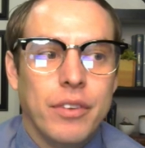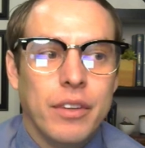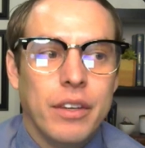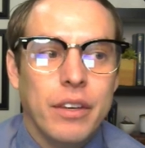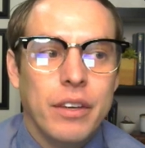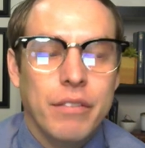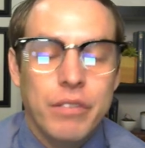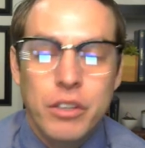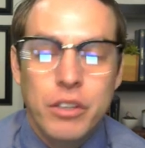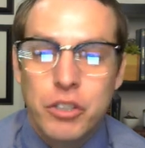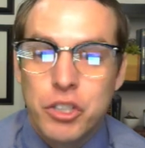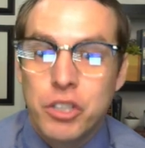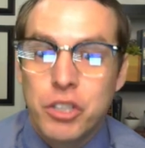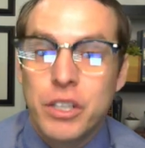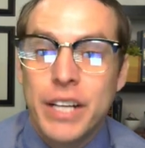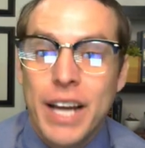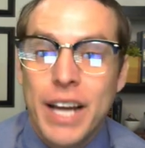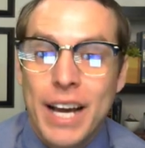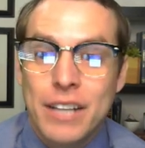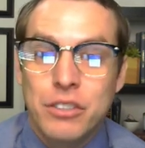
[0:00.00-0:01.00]
if the jury
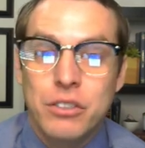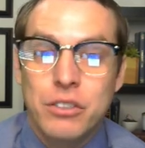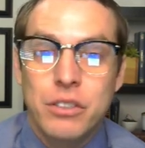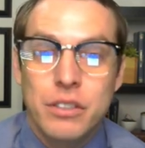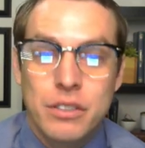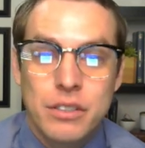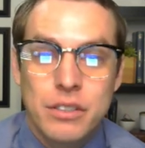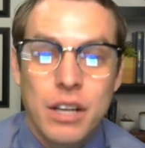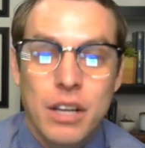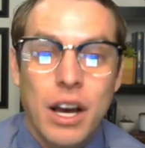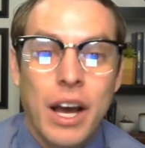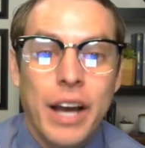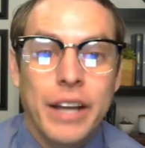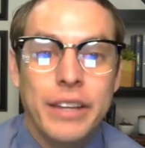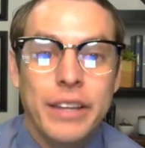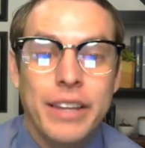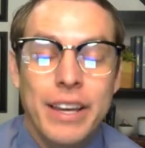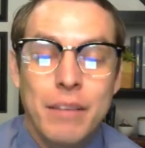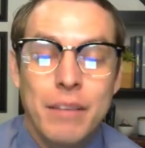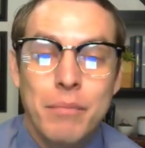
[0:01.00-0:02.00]
has to
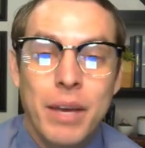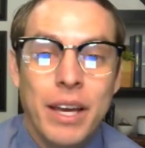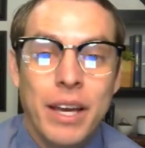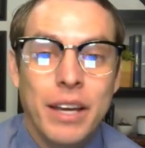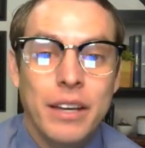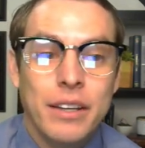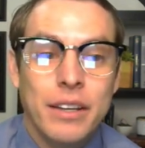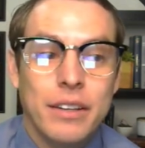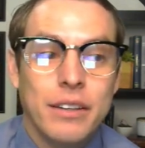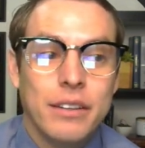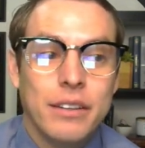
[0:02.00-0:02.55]
decide, they may